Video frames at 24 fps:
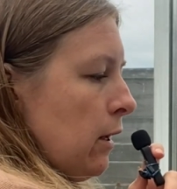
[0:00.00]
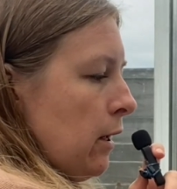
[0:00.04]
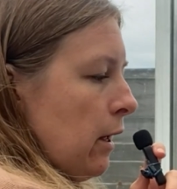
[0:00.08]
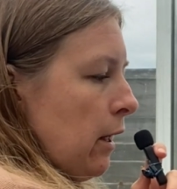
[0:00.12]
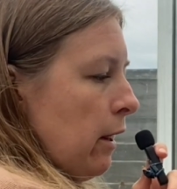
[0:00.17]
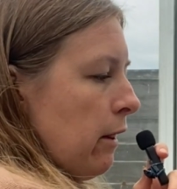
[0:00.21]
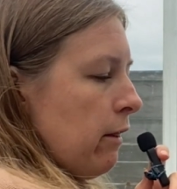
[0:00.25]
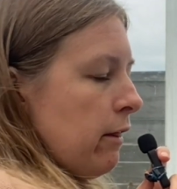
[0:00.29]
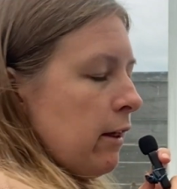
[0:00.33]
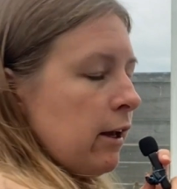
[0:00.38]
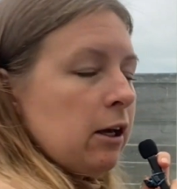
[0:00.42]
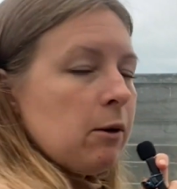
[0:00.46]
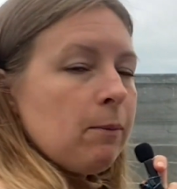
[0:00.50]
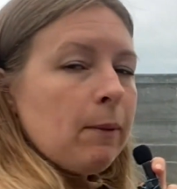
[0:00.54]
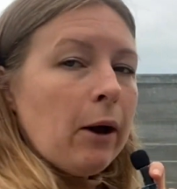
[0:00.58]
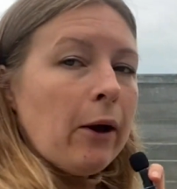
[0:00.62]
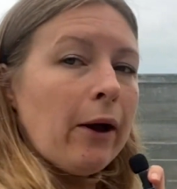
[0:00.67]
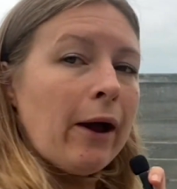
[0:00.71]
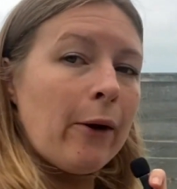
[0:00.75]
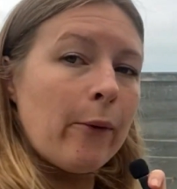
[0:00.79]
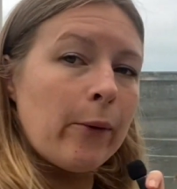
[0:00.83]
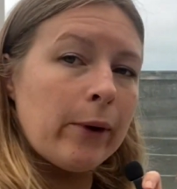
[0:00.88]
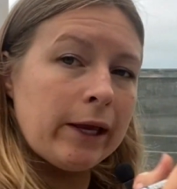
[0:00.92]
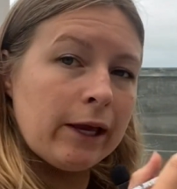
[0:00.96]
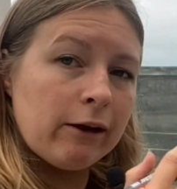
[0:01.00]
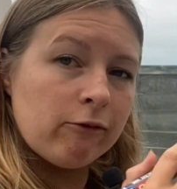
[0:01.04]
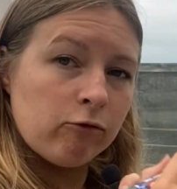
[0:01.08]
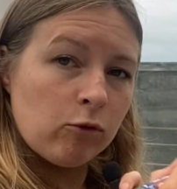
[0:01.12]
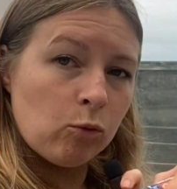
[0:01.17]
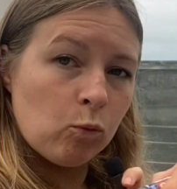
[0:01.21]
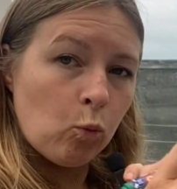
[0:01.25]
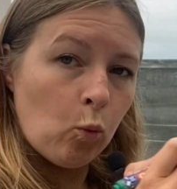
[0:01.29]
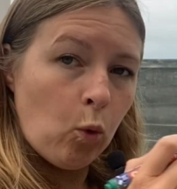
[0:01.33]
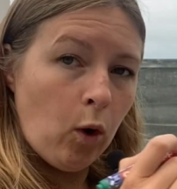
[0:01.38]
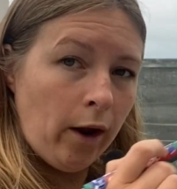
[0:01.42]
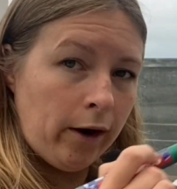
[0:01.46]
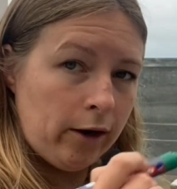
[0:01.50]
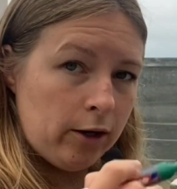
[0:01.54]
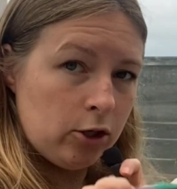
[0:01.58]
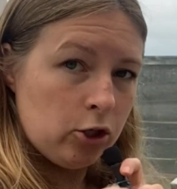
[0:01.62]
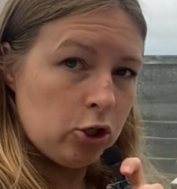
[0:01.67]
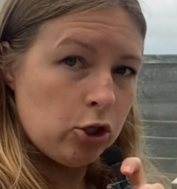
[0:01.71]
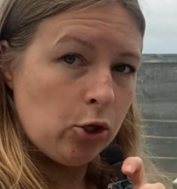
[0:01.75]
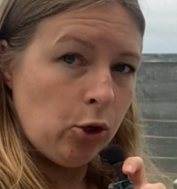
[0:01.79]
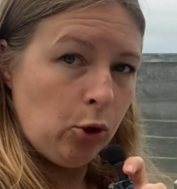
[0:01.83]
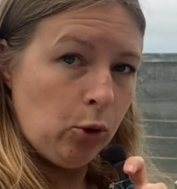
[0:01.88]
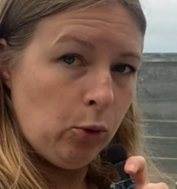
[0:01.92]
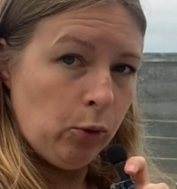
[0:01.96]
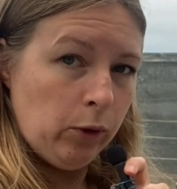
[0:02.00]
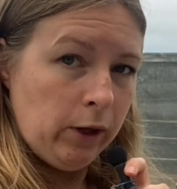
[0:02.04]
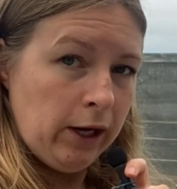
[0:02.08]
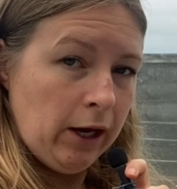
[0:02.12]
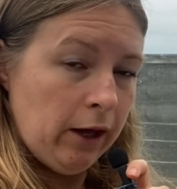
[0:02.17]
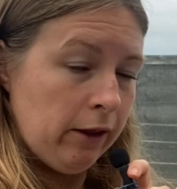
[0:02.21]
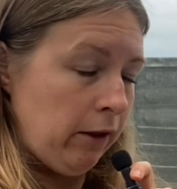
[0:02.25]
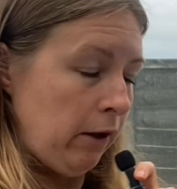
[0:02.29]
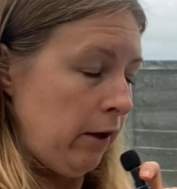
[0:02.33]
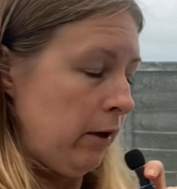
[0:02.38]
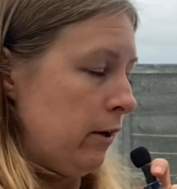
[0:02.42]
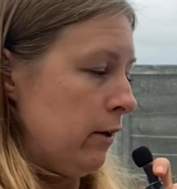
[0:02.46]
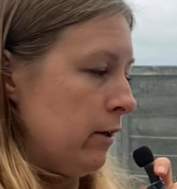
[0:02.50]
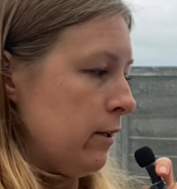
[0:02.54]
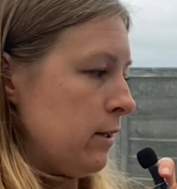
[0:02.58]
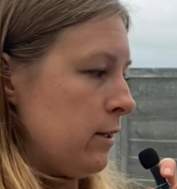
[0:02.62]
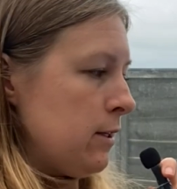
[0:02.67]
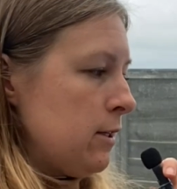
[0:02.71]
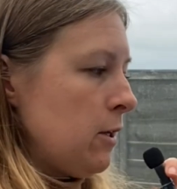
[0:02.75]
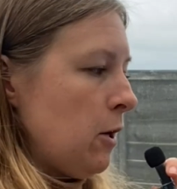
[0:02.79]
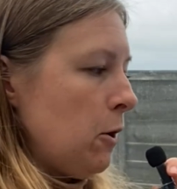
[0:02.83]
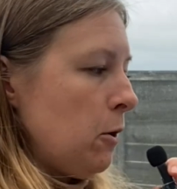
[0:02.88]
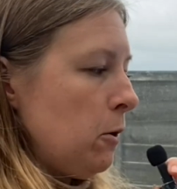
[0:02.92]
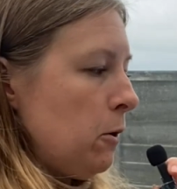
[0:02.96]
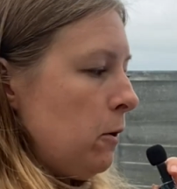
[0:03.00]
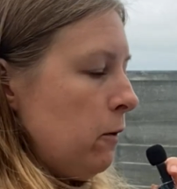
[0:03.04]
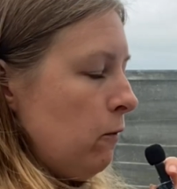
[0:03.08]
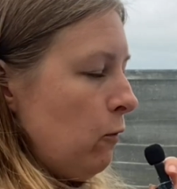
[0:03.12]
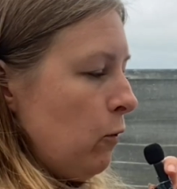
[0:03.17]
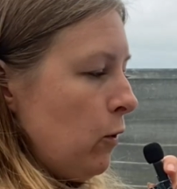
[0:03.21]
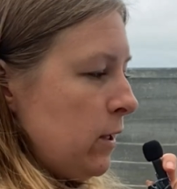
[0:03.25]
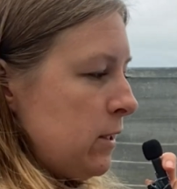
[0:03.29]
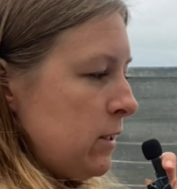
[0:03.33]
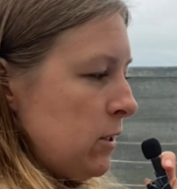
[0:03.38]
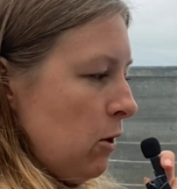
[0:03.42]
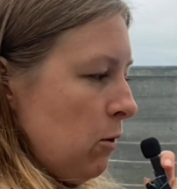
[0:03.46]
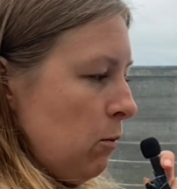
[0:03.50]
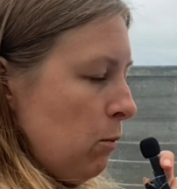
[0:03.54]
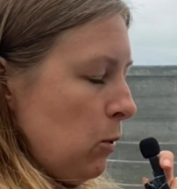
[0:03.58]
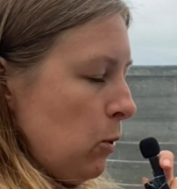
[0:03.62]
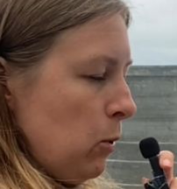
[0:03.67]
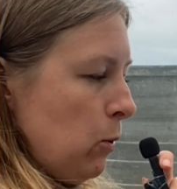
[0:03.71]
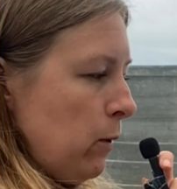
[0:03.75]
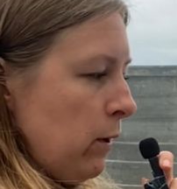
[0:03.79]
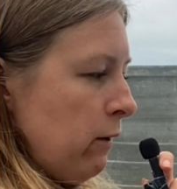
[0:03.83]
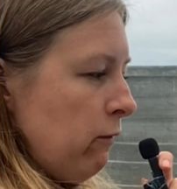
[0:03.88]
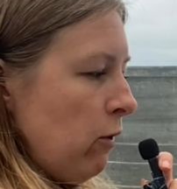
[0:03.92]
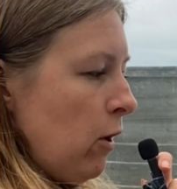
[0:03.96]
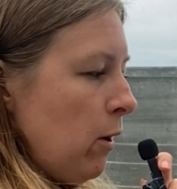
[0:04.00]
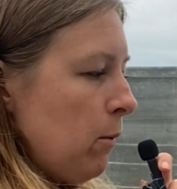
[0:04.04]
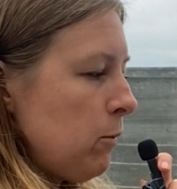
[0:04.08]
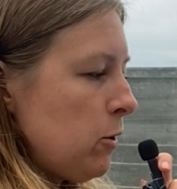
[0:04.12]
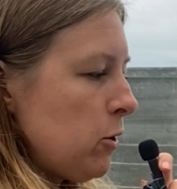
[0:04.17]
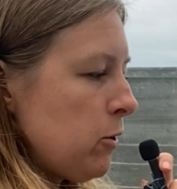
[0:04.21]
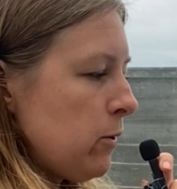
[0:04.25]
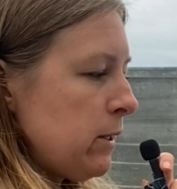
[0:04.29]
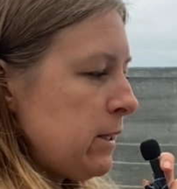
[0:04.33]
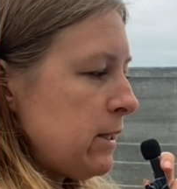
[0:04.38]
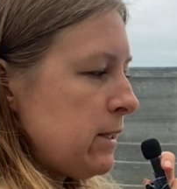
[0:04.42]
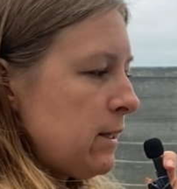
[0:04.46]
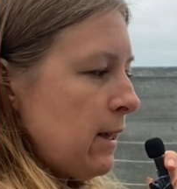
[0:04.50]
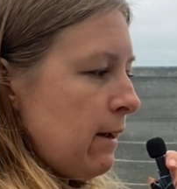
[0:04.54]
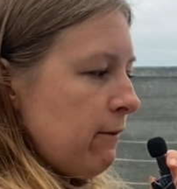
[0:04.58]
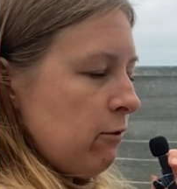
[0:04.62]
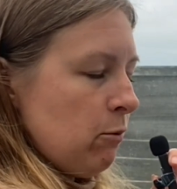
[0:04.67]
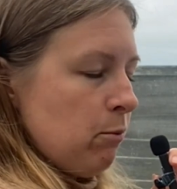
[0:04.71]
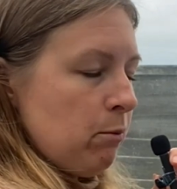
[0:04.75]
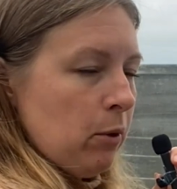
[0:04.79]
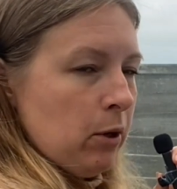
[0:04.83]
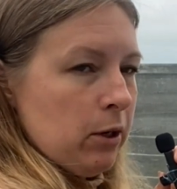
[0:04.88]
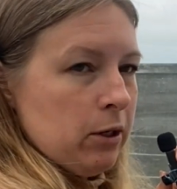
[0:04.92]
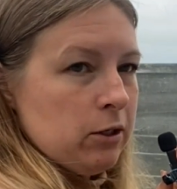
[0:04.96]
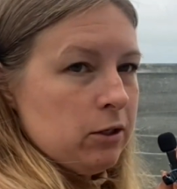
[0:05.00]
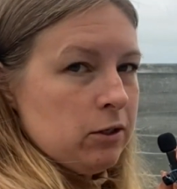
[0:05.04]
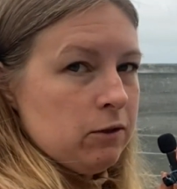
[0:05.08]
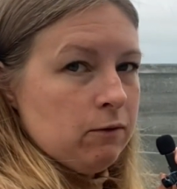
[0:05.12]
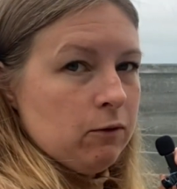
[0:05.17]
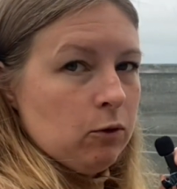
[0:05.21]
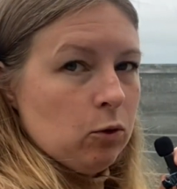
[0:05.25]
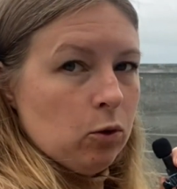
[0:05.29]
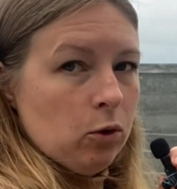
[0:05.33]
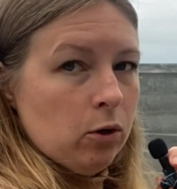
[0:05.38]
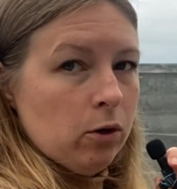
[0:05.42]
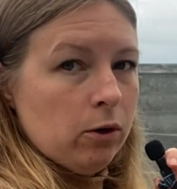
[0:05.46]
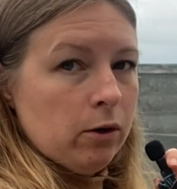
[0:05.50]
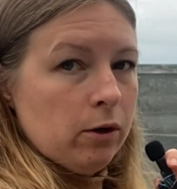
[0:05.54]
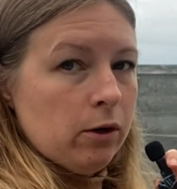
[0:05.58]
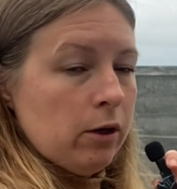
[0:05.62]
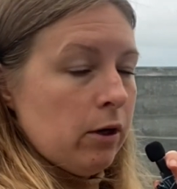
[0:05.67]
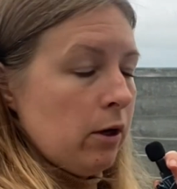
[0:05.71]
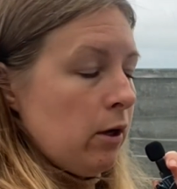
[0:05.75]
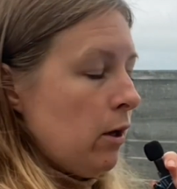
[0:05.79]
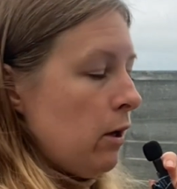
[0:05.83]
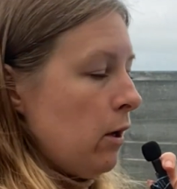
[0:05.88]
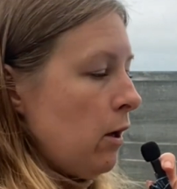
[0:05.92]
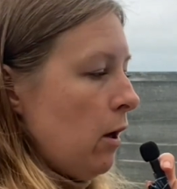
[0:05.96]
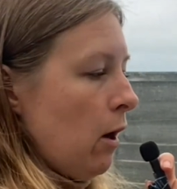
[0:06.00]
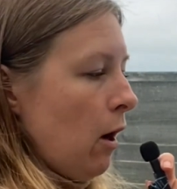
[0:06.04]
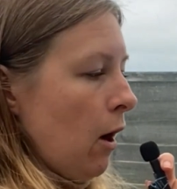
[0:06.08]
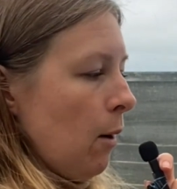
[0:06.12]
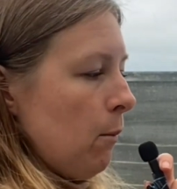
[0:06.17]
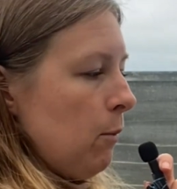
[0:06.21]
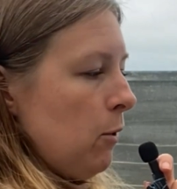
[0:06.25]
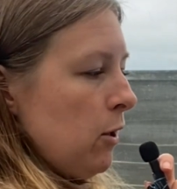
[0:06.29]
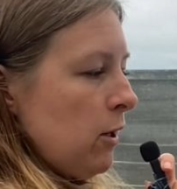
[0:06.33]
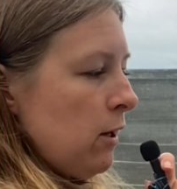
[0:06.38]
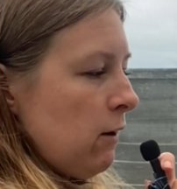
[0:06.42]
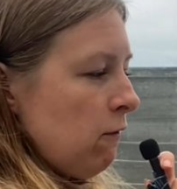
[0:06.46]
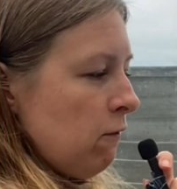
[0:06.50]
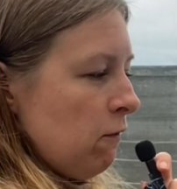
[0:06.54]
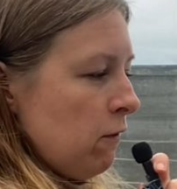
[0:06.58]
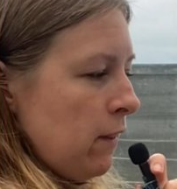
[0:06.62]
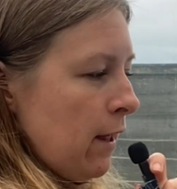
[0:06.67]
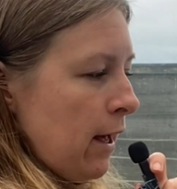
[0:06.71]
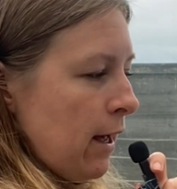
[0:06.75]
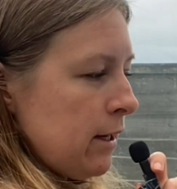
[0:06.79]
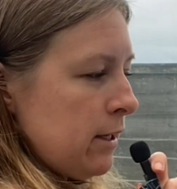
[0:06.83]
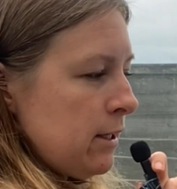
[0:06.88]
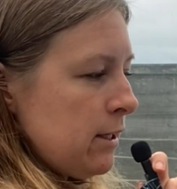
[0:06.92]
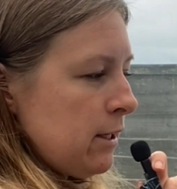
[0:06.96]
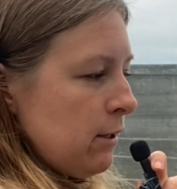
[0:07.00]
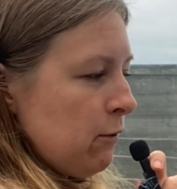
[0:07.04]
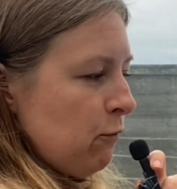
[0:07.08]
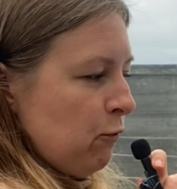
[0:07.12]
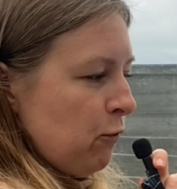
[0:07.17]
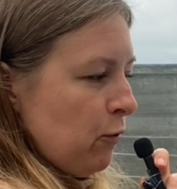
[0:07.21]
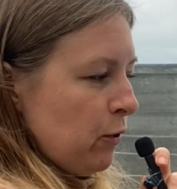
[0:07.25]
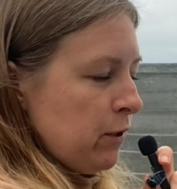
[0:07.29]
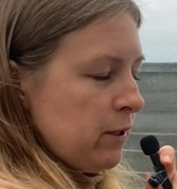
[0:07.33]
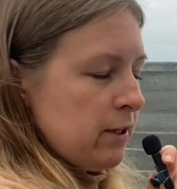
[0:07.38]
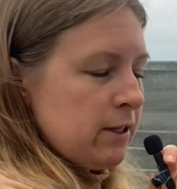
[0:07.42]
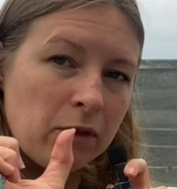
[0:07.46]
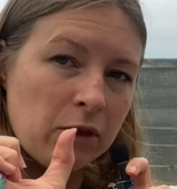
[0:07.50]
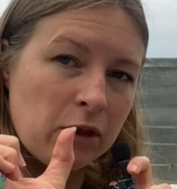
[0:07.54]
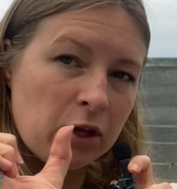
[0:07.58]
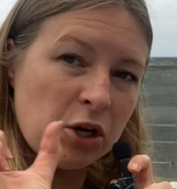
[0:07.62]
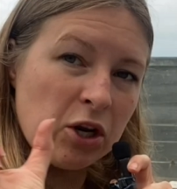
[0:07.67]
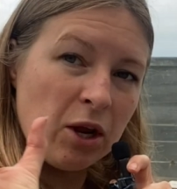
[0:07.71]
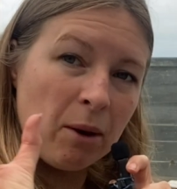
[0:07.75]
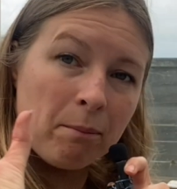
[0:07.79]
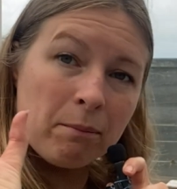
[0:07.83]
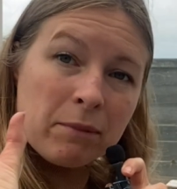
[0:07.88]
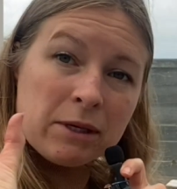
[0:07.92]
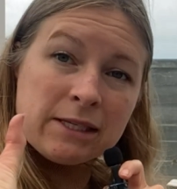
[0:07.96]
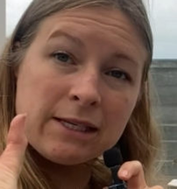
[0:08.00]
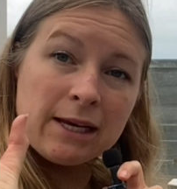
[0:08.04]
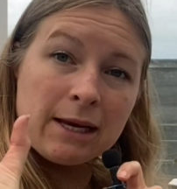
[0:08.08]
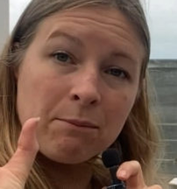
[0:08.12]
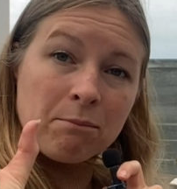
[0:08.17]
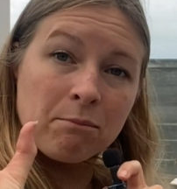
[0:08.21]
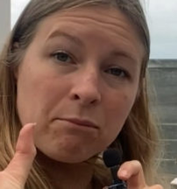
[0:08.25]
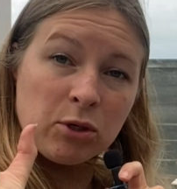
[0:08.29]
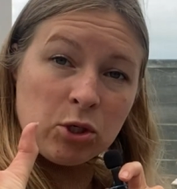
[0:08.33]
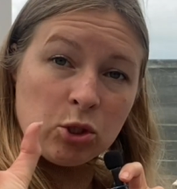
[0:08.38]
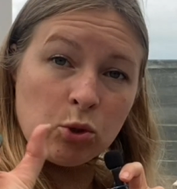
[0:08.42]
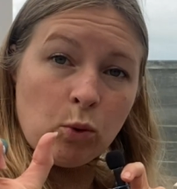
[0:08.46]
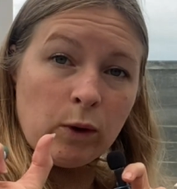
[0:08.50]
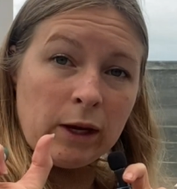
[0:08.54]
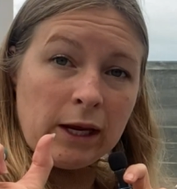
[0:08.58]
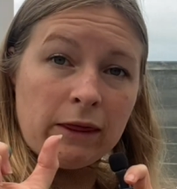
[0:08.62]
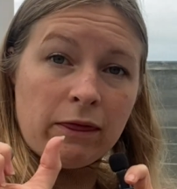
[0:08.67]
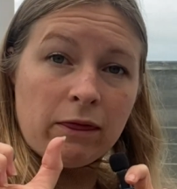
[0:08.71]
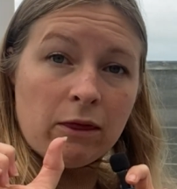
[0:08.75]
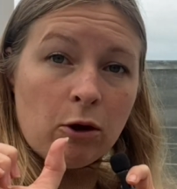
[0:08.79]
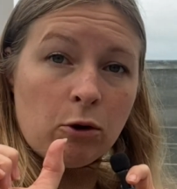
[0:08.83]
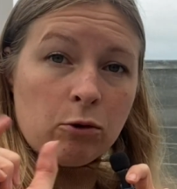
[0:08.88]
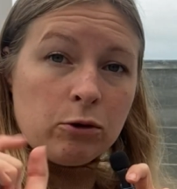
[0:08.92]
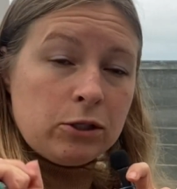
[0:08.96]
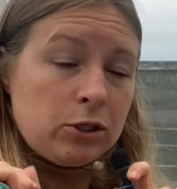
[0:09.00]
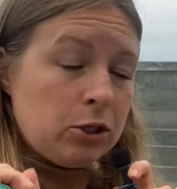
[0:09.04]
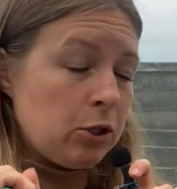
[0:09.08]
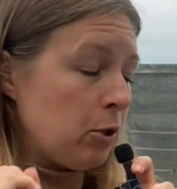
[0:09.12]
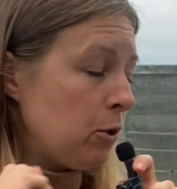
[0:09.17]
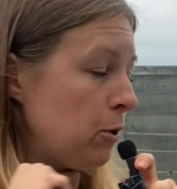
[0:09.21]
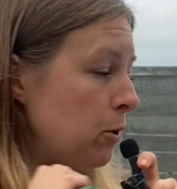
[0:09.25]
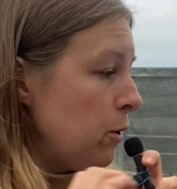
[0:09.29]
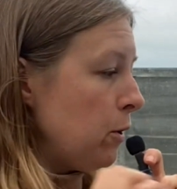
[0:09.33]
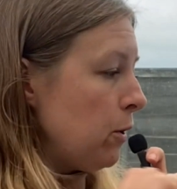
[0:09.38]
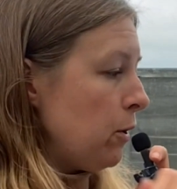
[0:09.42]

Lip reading: and think about how I get from one to the other. So for example, if I'm doing 7 minus 4, I'm looking for that difference, the numbers in between those two.